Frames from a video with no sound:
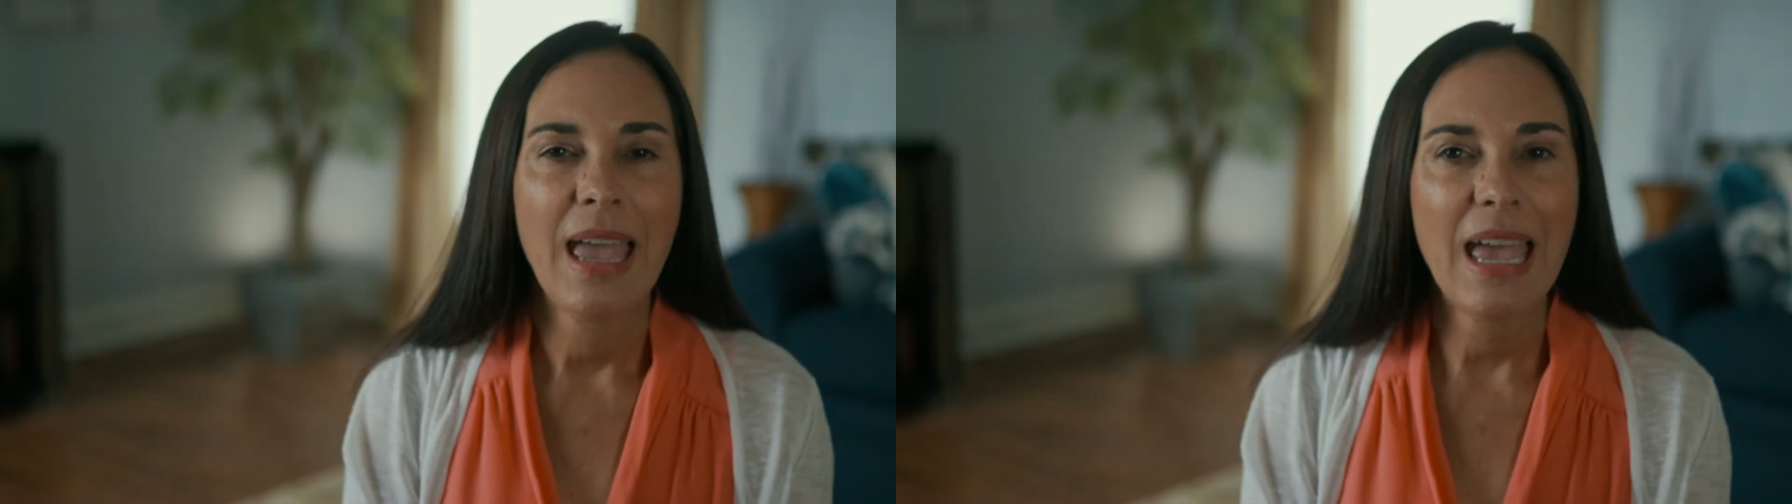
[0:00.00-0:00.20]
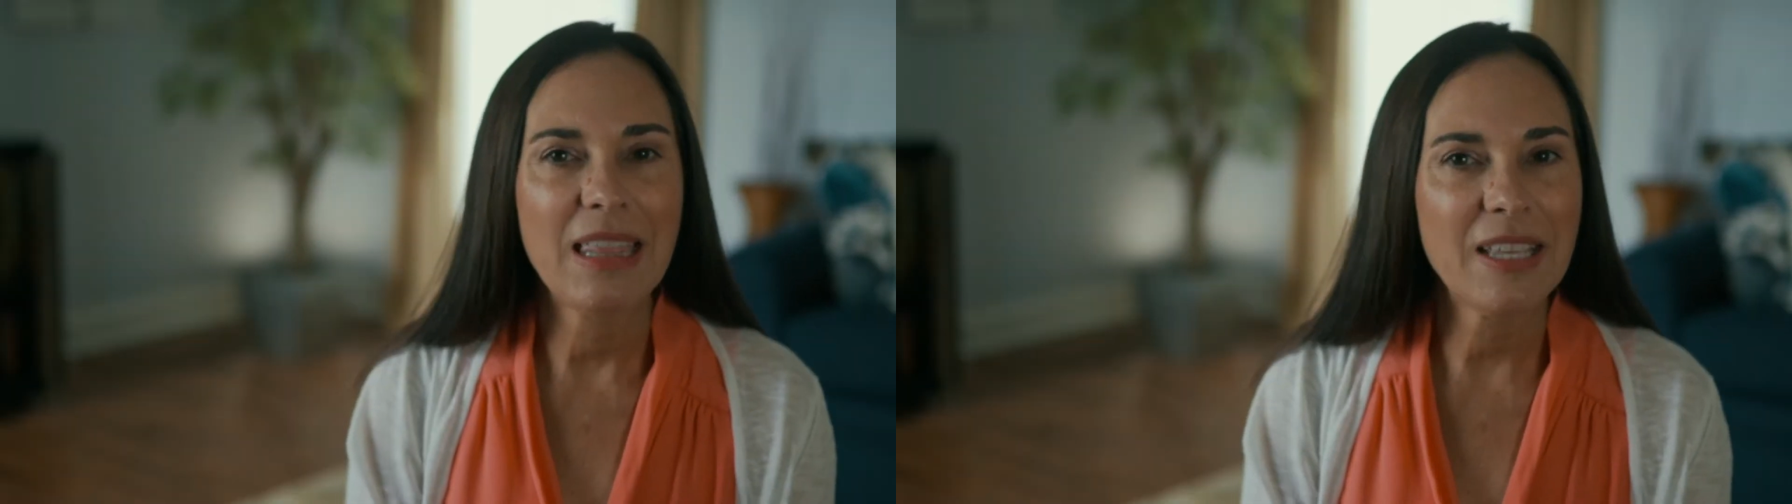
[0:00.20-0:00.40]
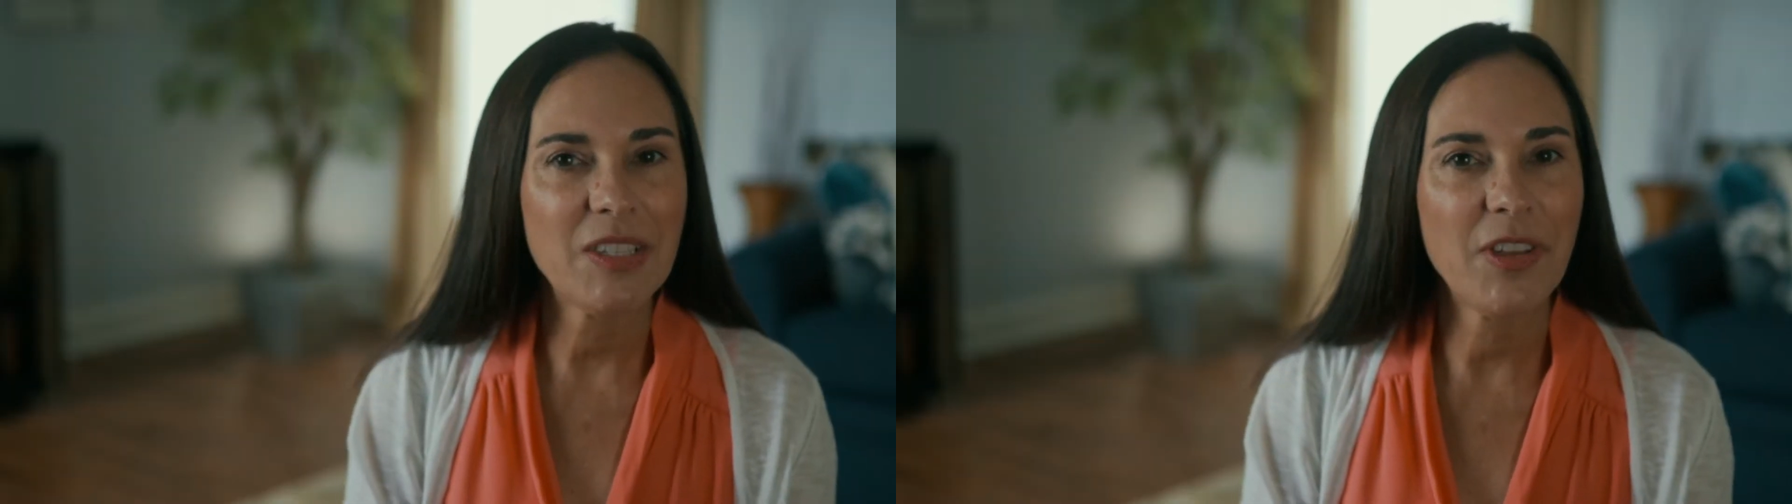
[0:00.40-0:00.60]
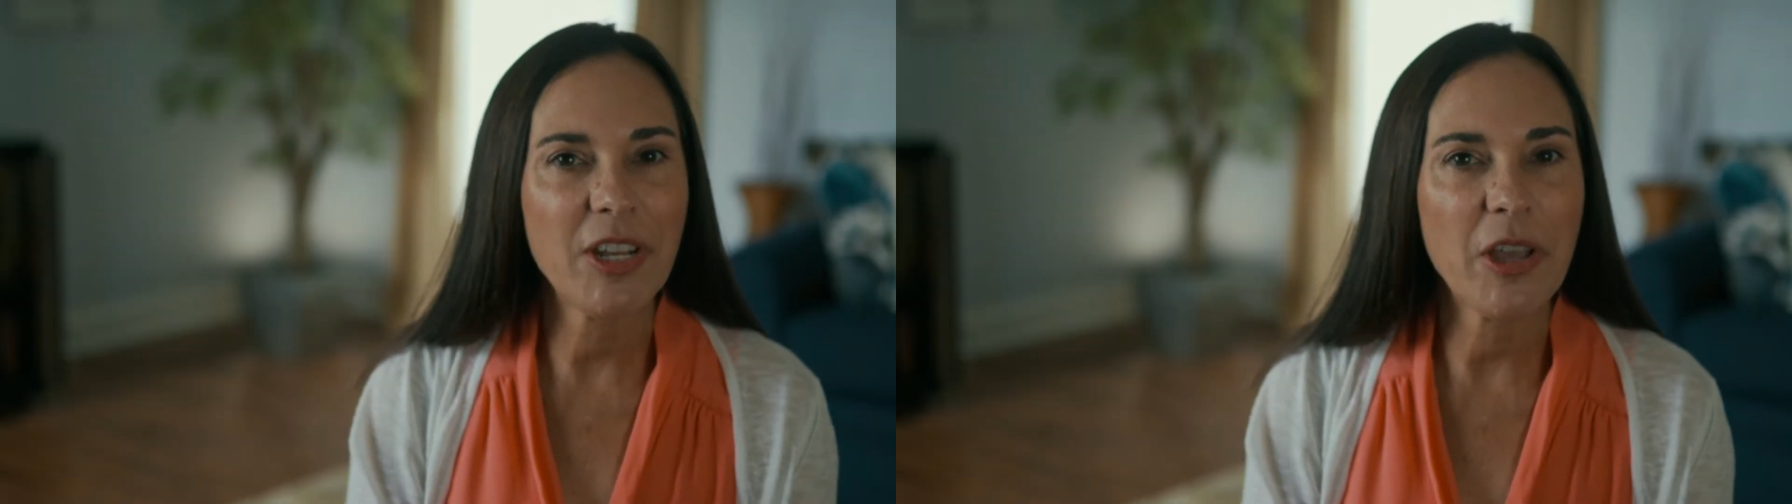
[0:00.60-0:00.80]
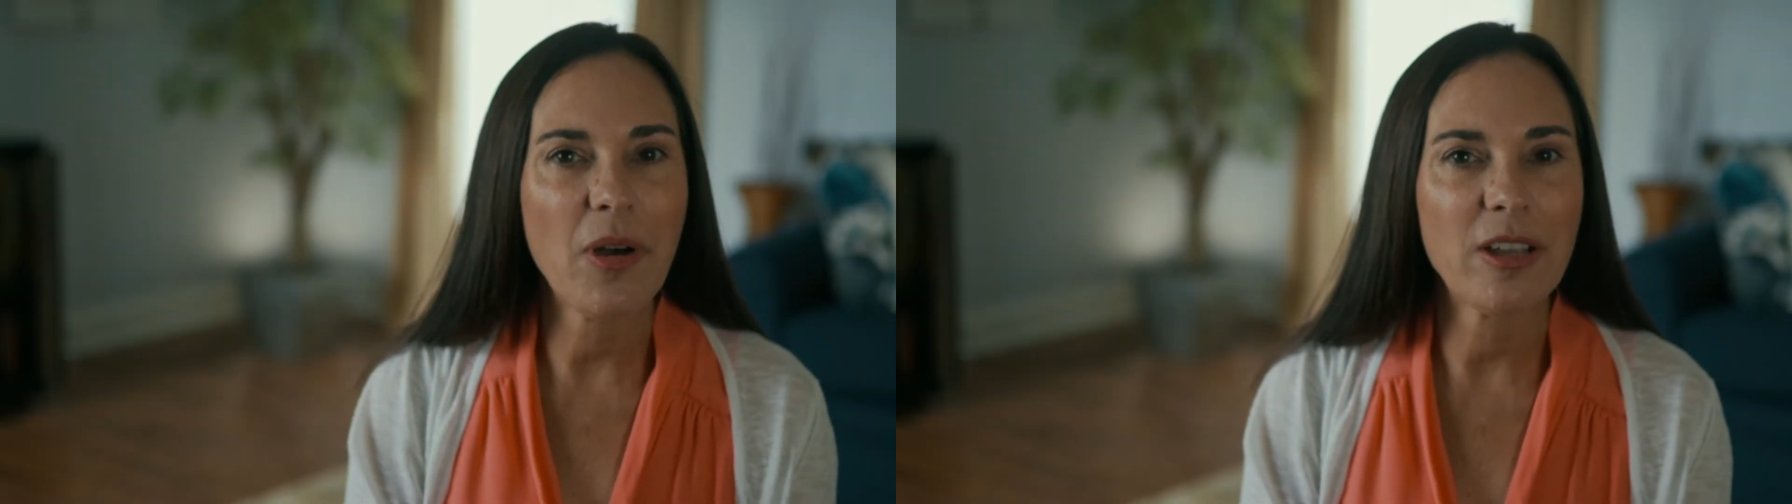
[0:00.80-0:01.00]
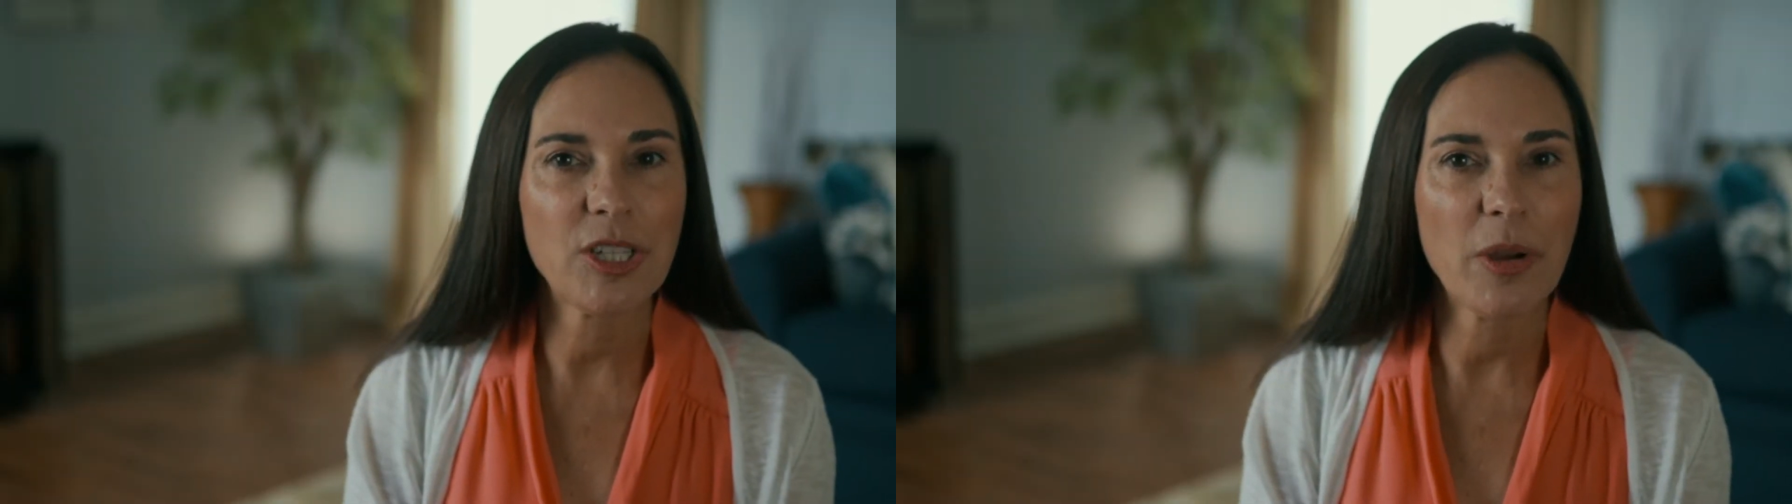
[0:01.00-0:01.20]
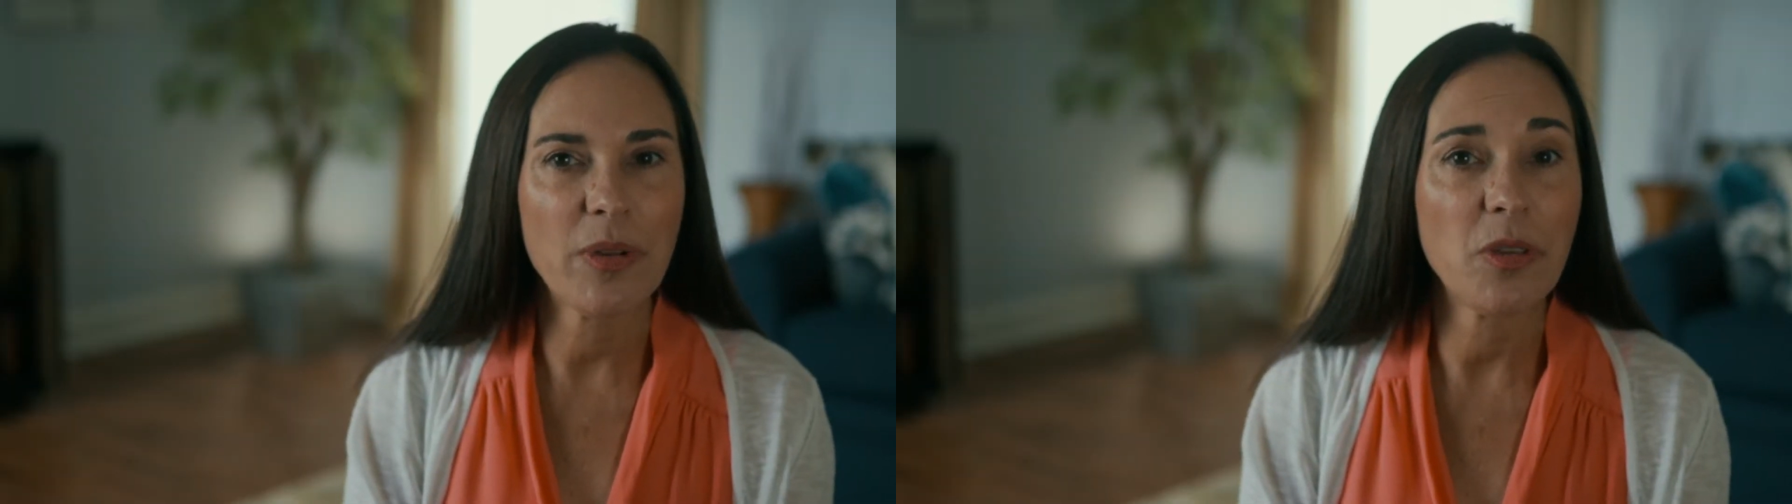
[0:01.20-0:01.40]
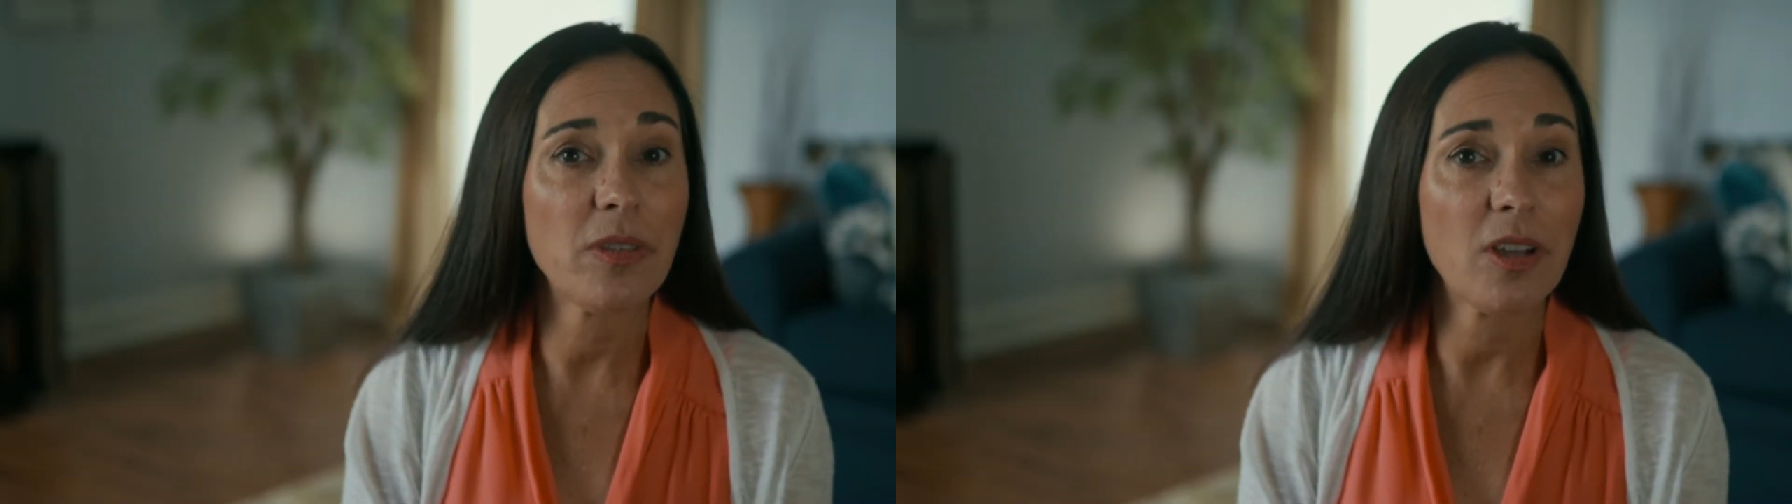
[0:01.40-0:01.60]
In this video, I'll share
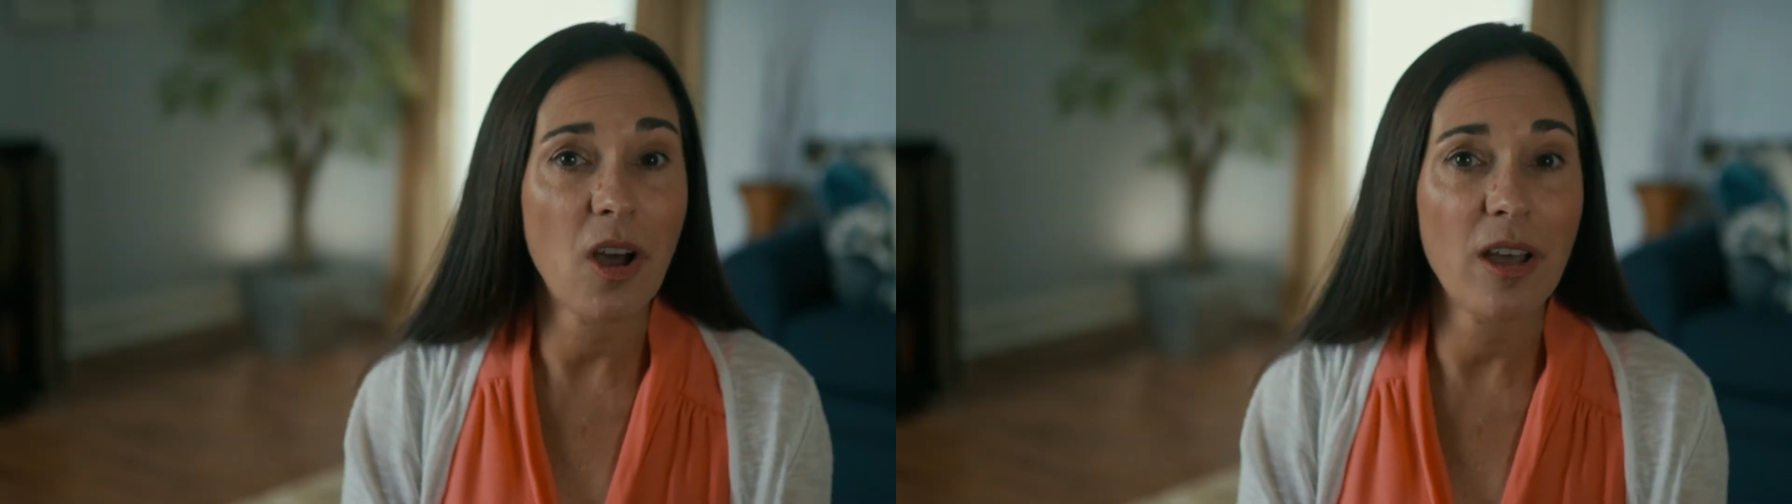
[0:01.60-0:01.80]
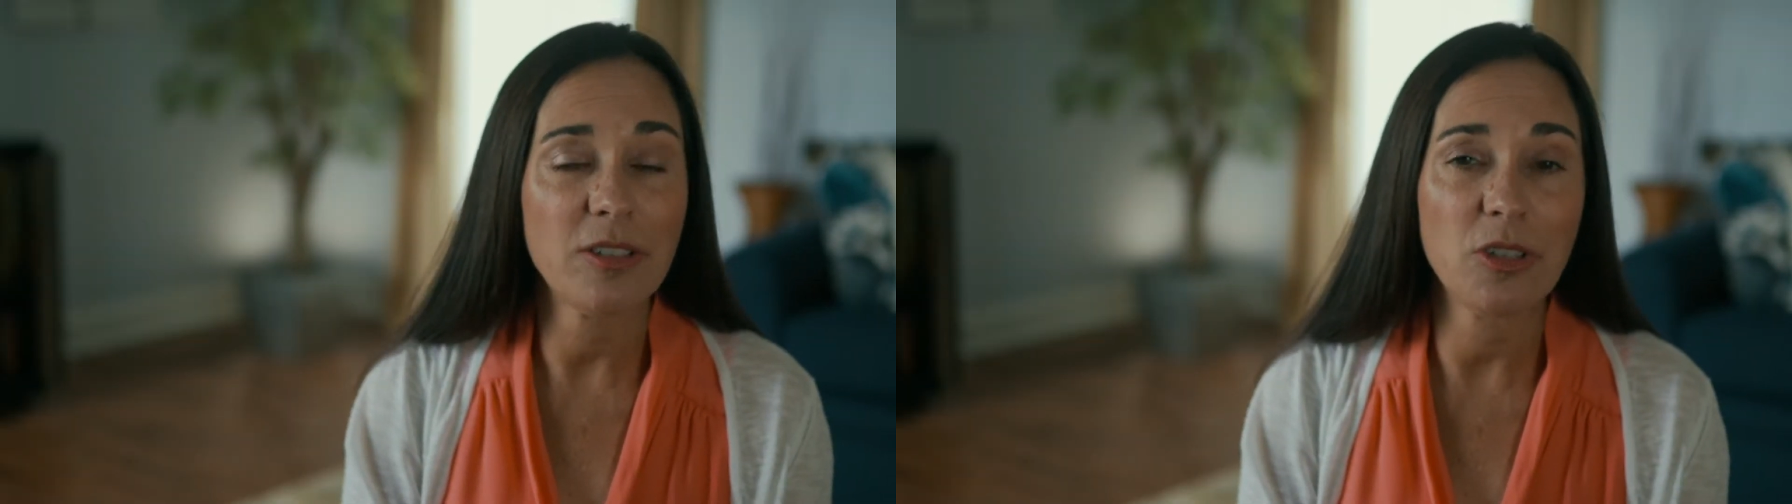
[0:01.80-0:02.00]
with you the costs